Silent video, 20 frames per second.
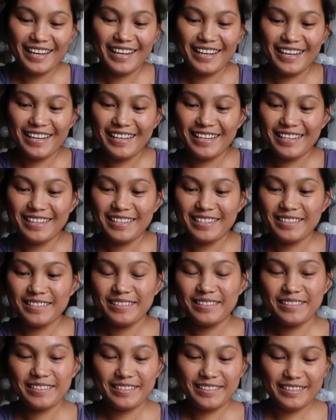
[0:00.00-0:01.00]

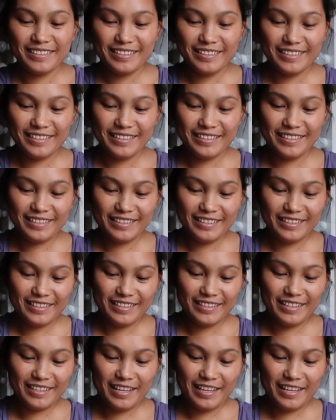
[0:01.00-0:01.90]
Nothing is said.